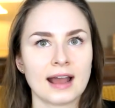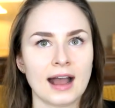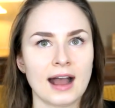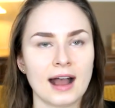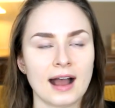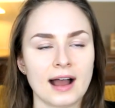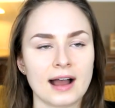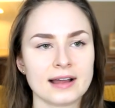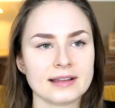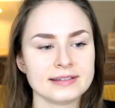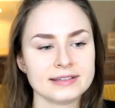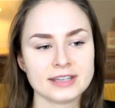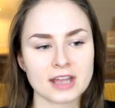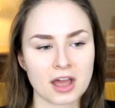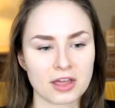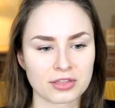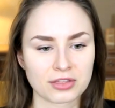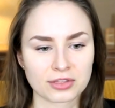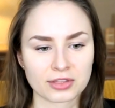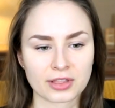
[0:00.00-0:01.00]

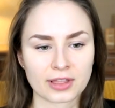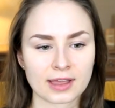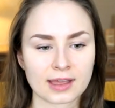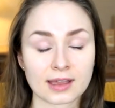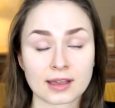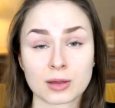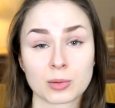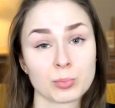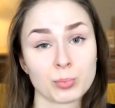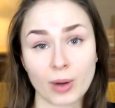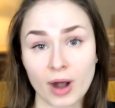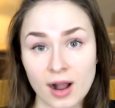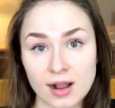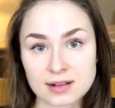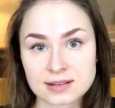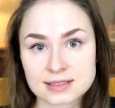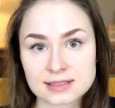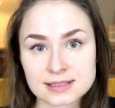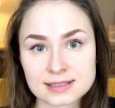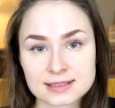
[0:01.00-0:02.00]
deathling
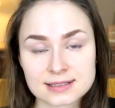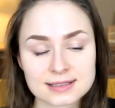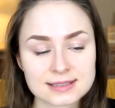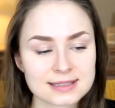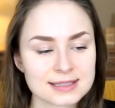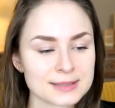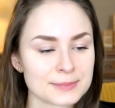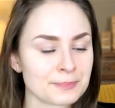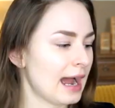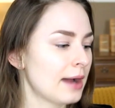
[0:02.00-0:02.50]
boxes.